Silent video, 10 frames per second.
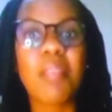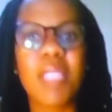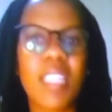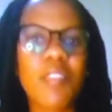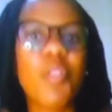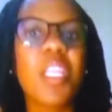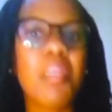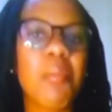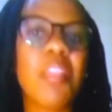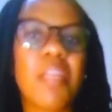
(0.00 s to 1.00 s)
themselves, to
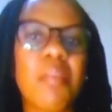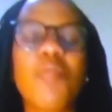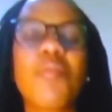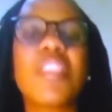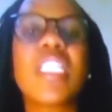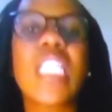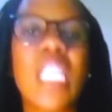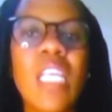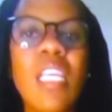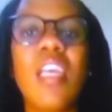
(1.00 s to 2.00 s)
enable them to
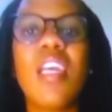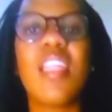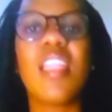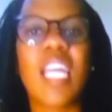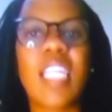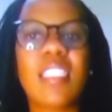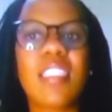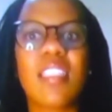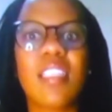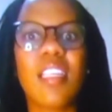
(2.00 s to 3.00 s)
see that
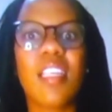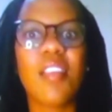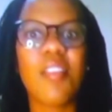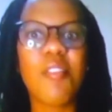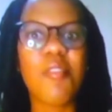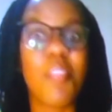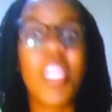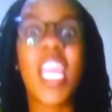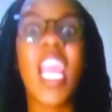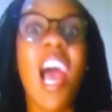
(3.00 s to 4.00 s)

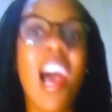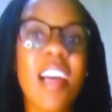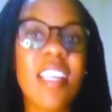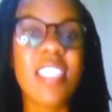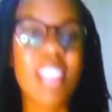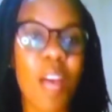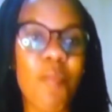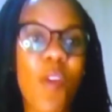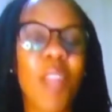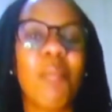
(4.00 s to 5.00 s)
they are
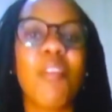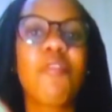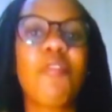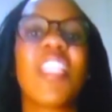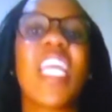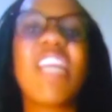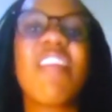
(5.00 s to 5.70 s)
someone before they